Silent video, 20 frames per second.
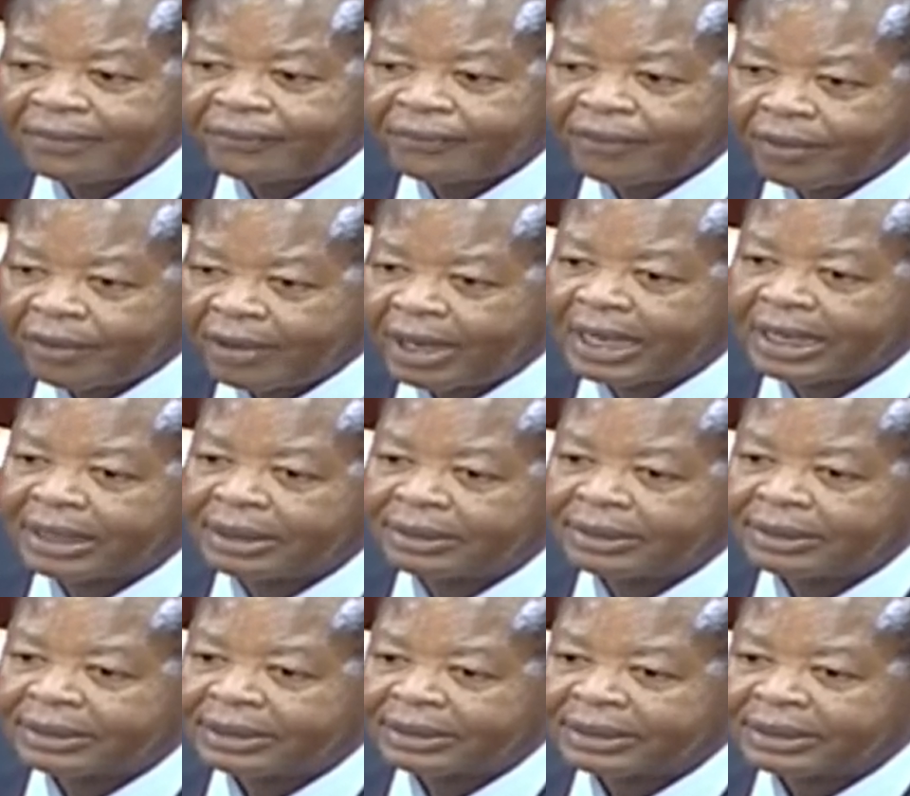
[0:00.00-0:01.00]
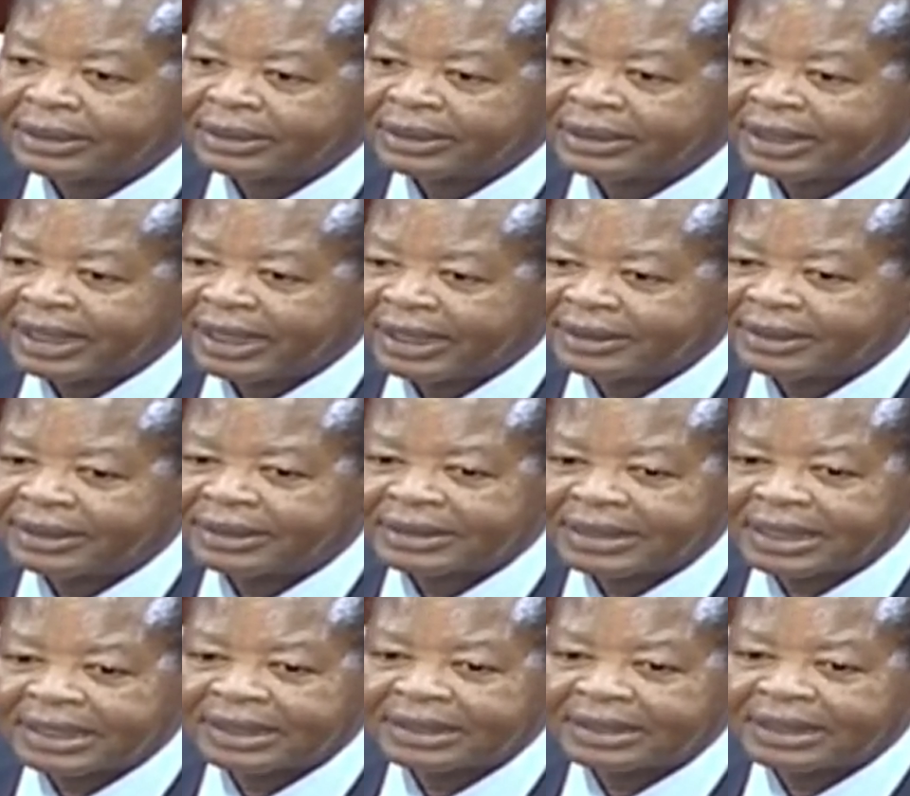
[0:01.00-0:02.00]
for one, as the
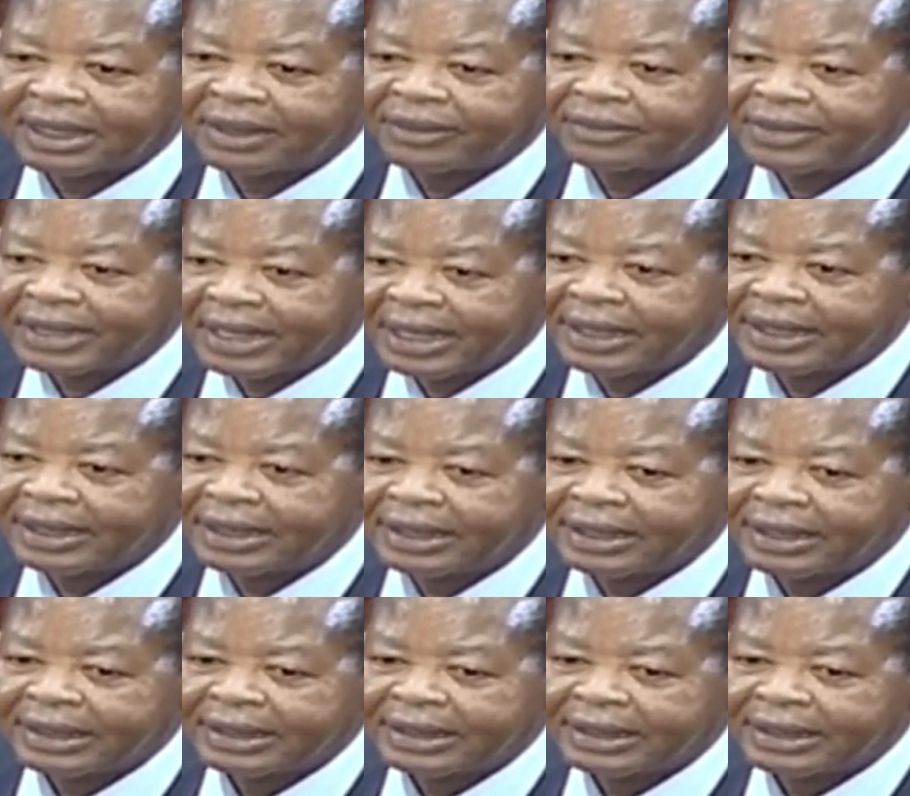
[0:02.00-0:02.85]
senator of Nyeri,